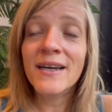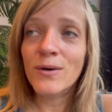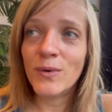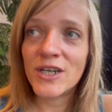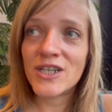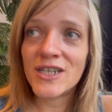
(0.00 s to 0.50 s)

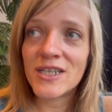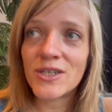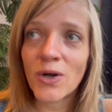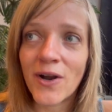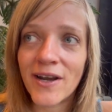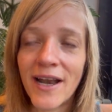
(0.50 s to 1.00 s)
when she
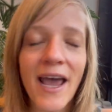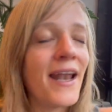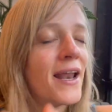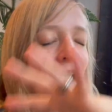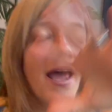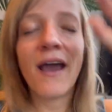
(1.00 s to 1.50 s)
started.
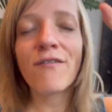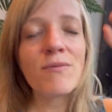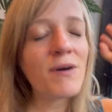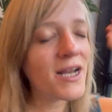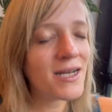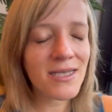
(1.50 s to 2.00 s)
And
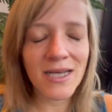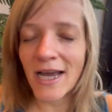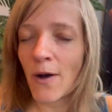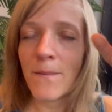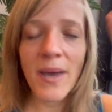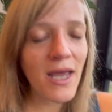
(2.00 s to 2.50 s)
everybody does it now.
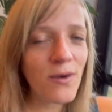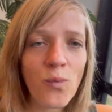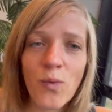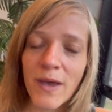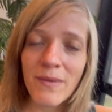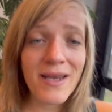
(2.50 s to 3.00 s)
Men,
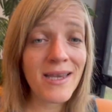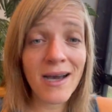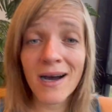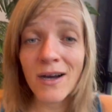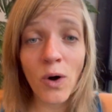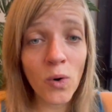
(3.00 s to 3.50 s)
women,
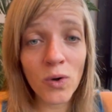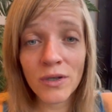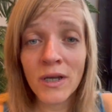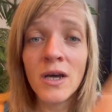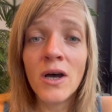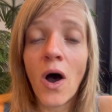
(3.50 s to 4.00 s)
young, old,
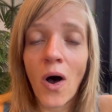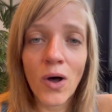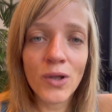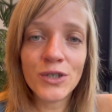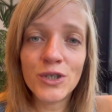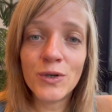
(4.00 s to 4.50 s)

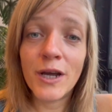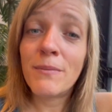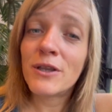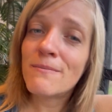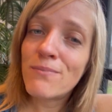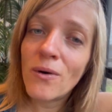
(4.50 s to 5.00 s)
all do it. But
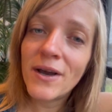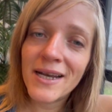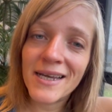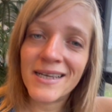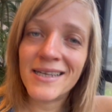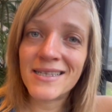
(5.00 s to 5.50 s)
the point
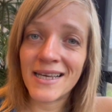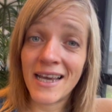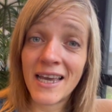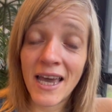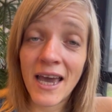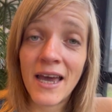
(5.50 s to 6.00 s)
is it
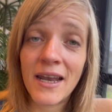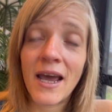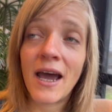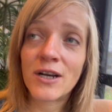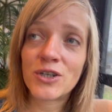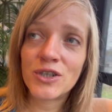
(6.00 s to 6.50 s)
can
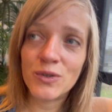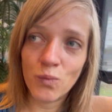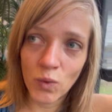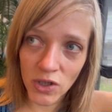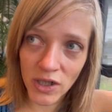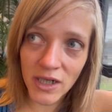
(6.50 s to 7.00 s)
actually
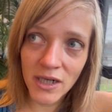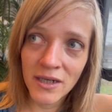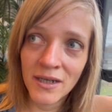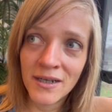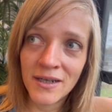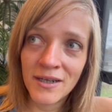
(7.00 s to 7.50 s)
work
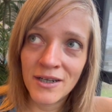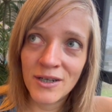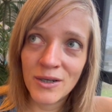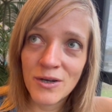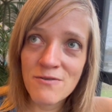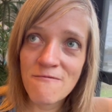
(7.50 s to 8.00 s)

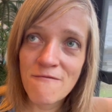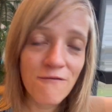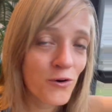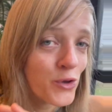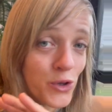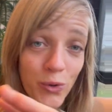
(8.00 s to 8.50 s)

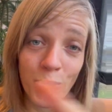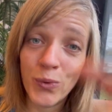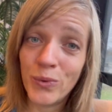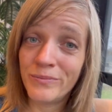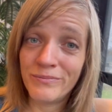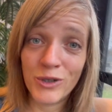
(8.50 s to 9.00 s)
for
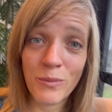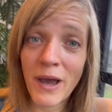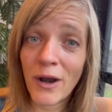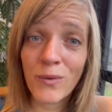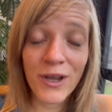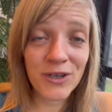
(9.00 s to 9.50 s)
you, no
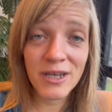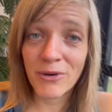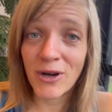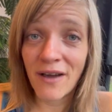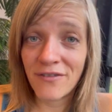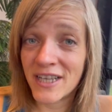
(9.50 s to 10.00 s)
matter what your
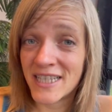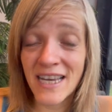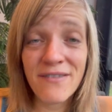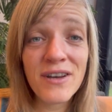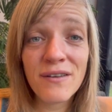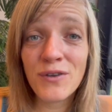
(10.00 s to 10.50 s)
demographic is.
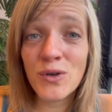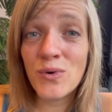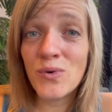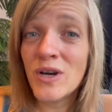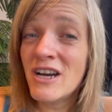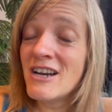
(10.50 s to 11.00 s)
Even if you